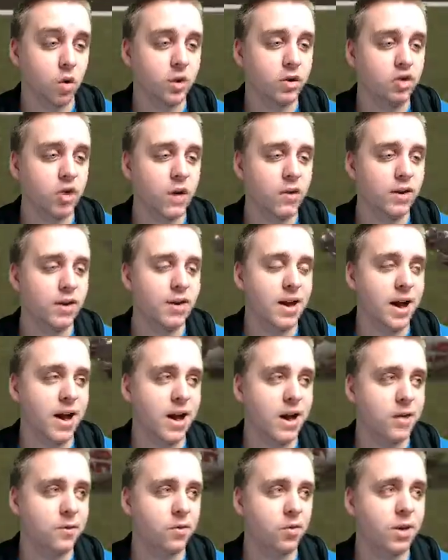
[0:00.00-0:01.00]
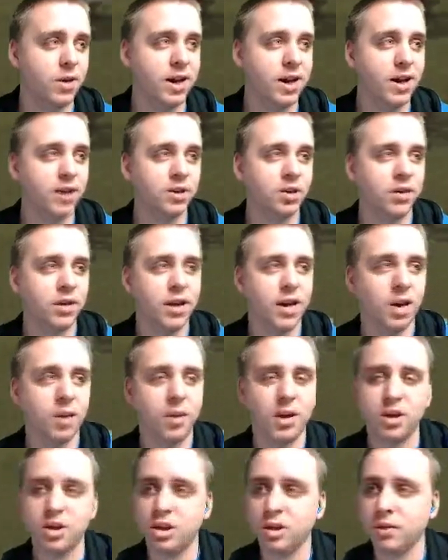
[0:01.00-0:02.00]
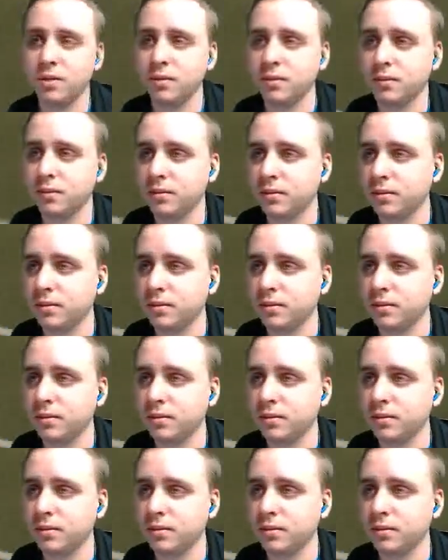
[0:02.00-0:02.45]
Oh, we tried the dive. We canceled the animation.